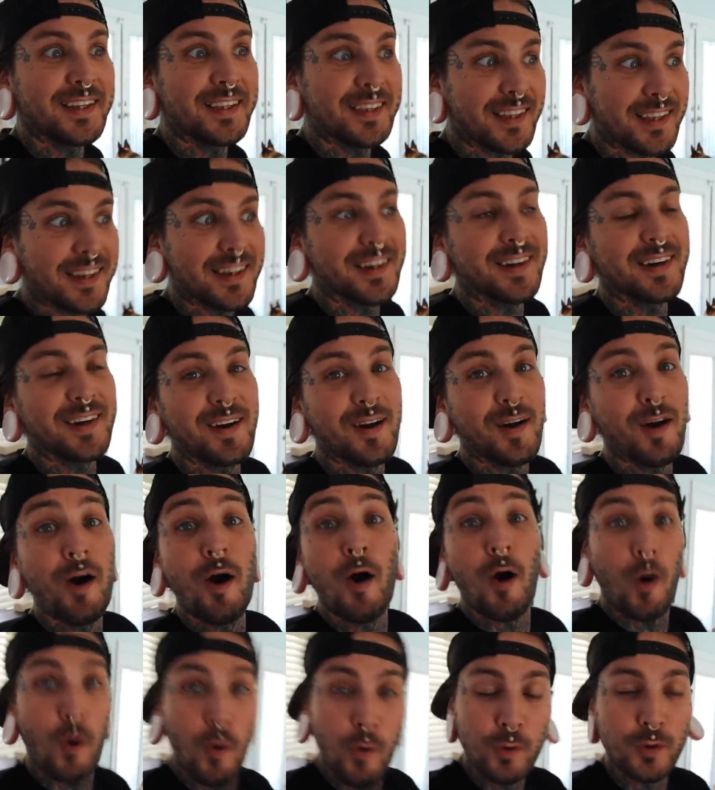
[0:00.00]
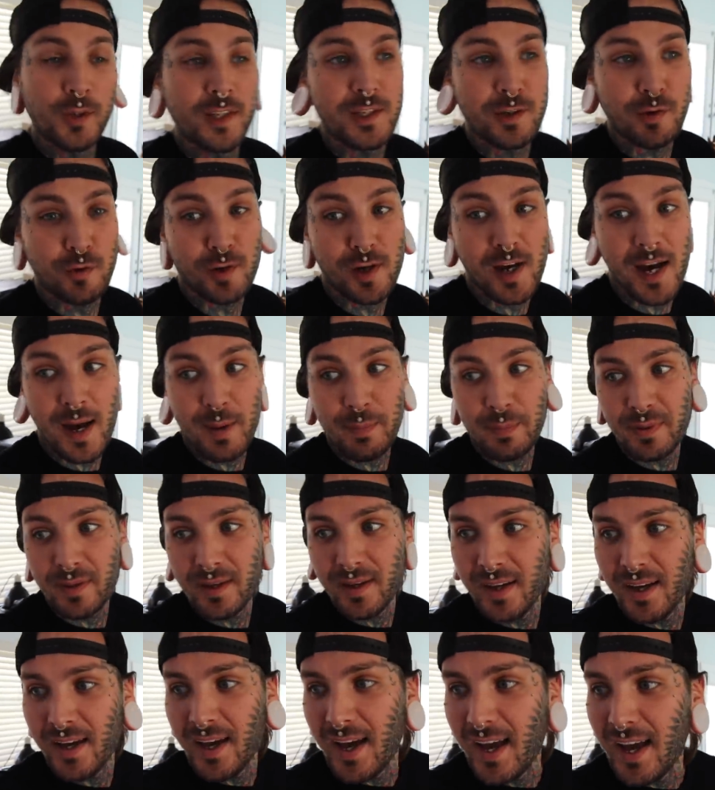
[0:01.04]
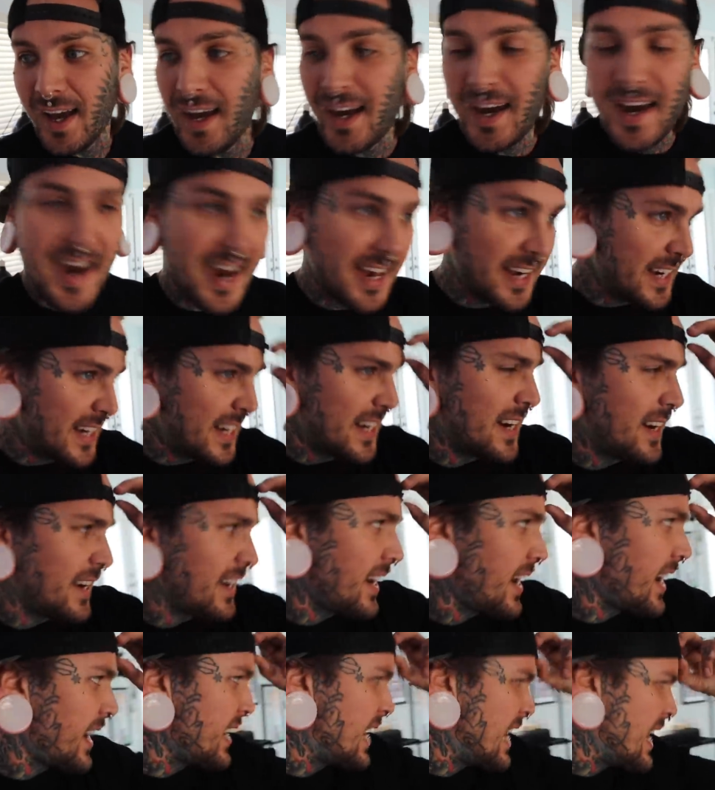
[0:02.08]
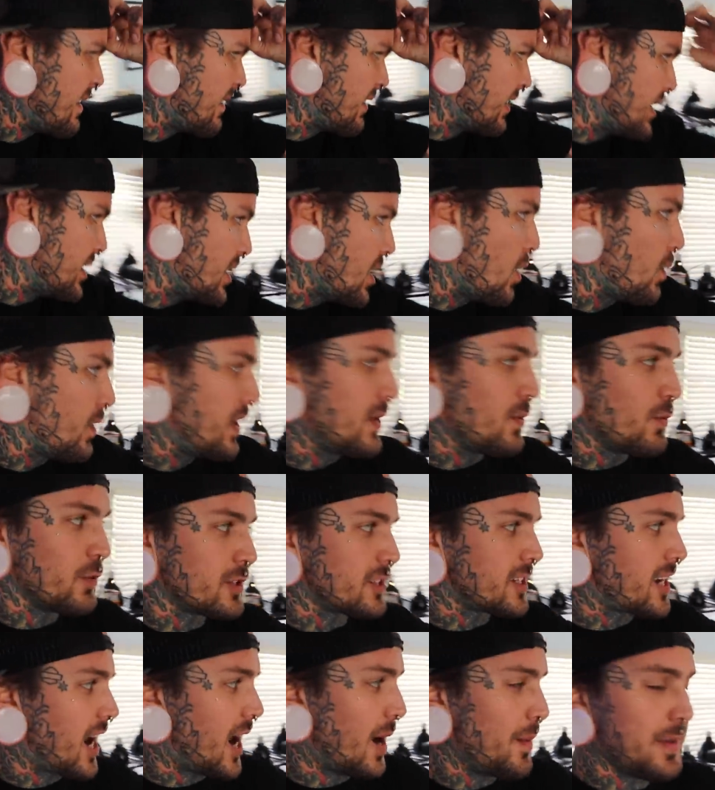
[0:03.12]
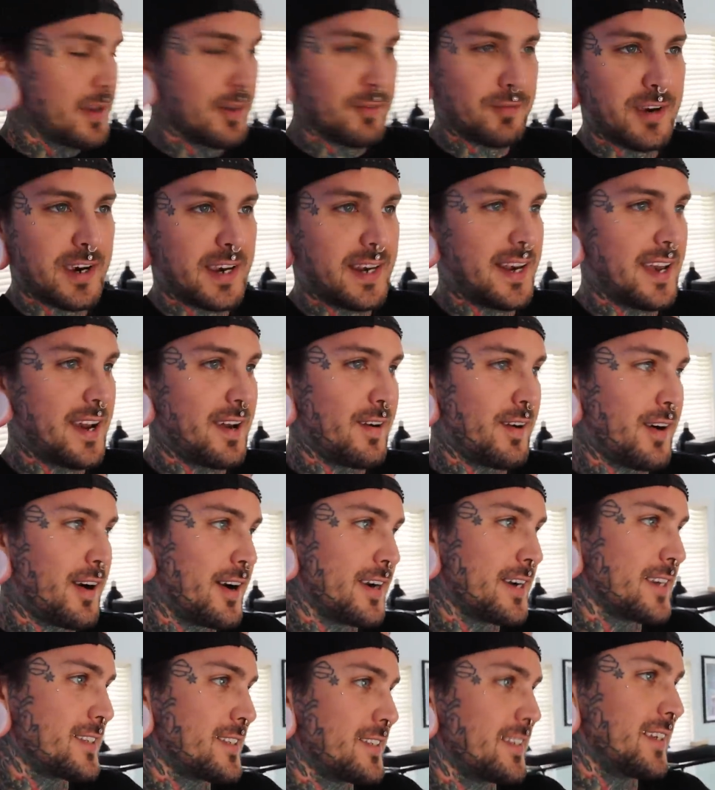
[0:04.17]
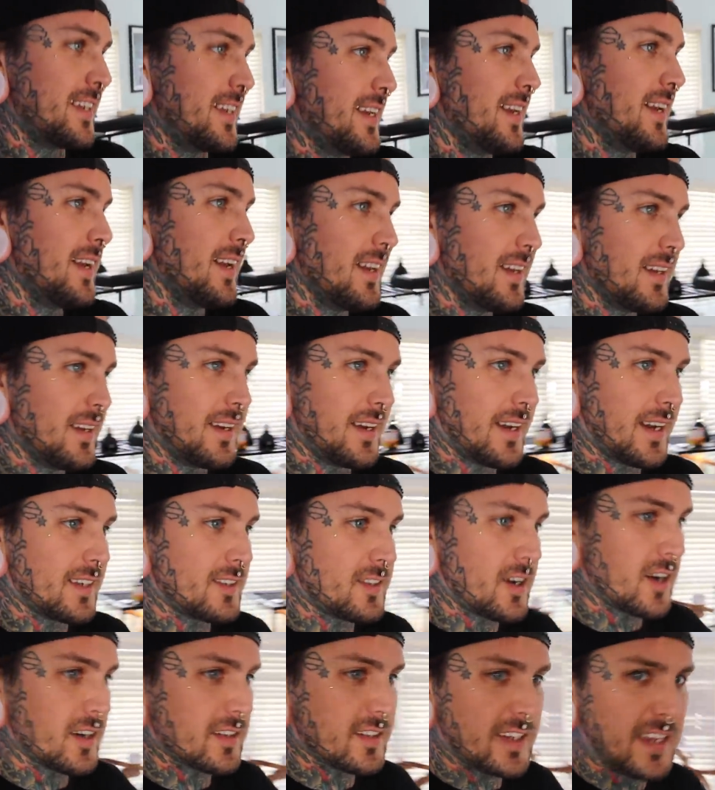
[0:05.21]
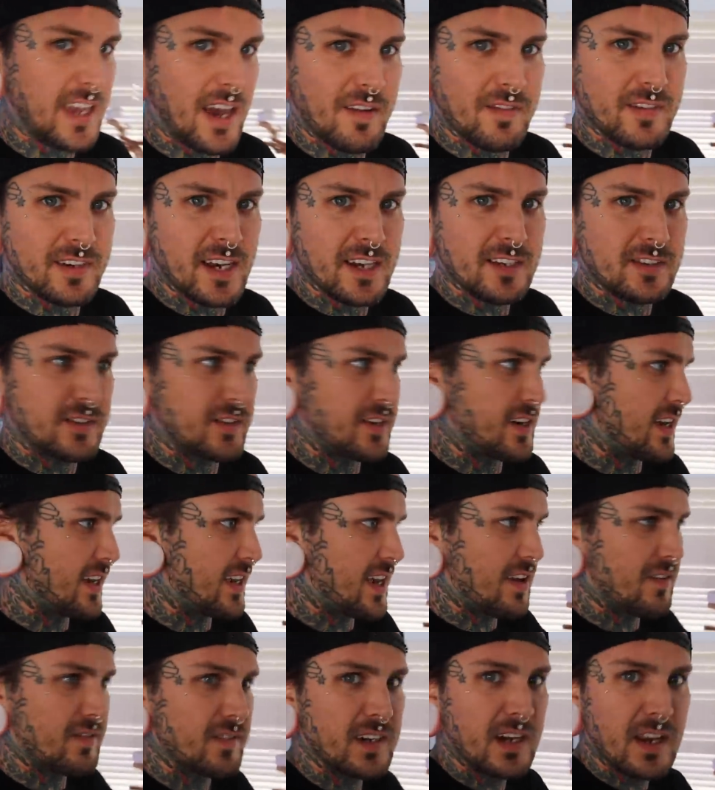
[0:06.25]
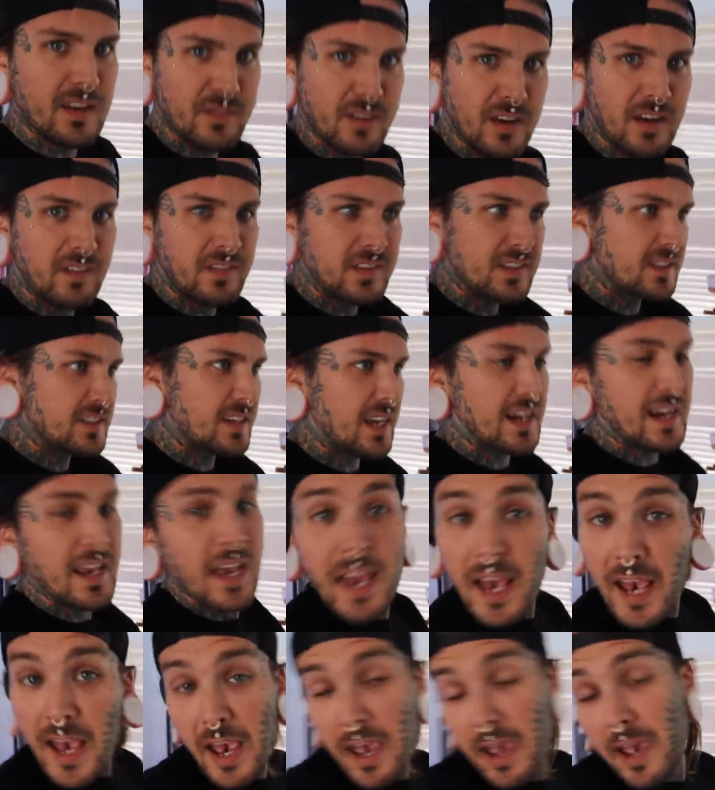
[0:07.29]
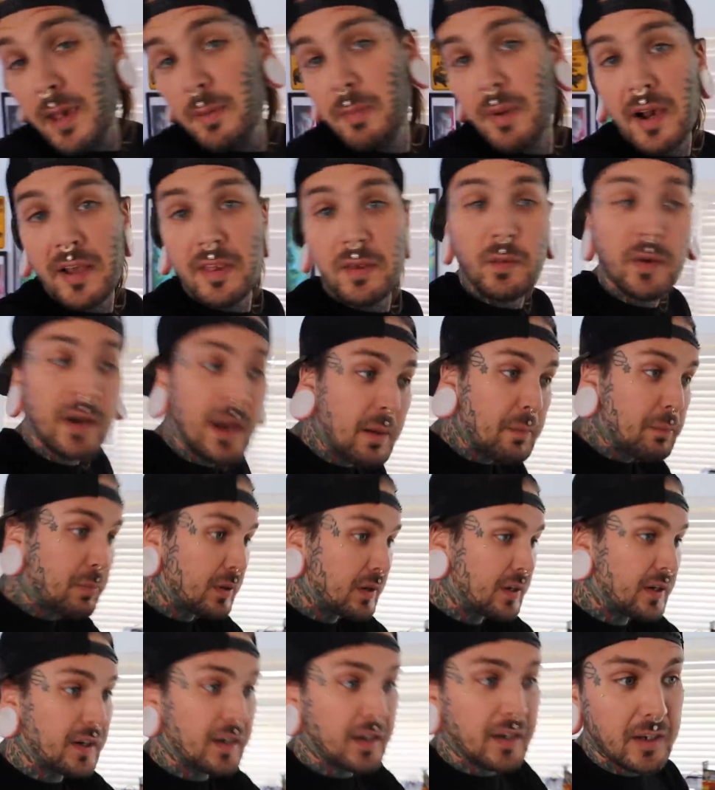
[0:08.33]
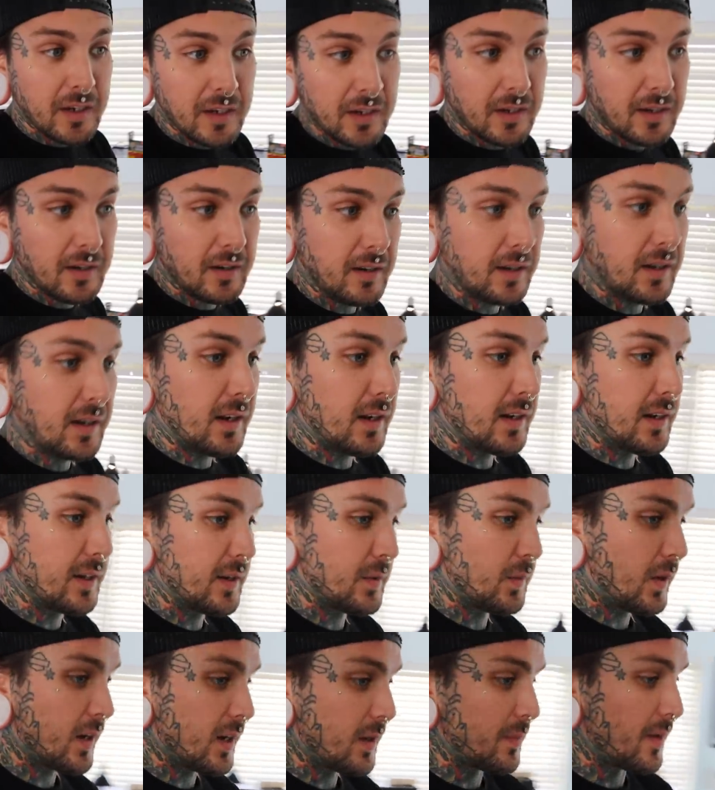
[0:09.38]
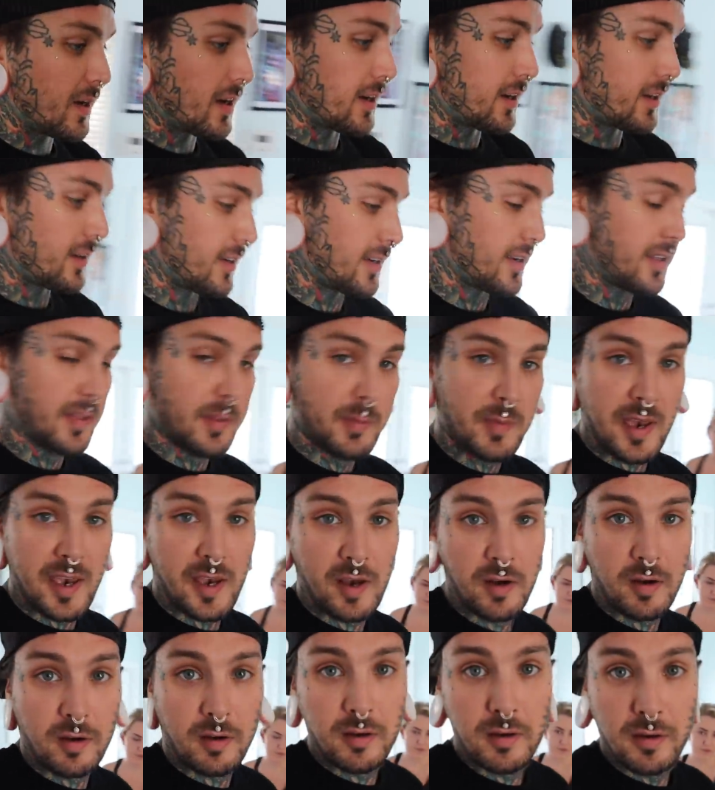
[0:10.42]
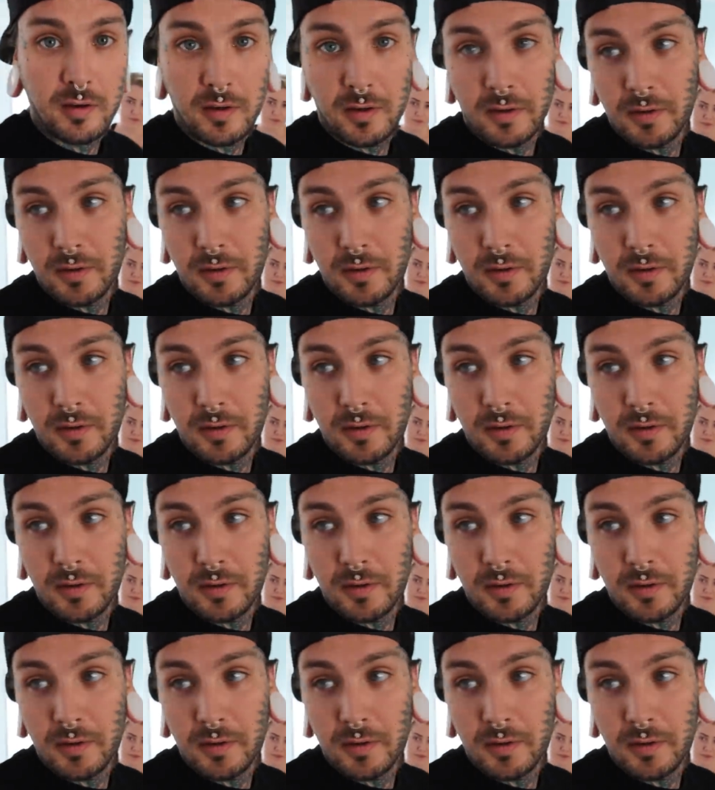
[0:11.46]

Like, holy crap. I didn't even know he was coming right now, honestly. Like, I talked to Kevin yesterday. Kevin never even said, hey, by the way, I'm putting your water monitor in the mail.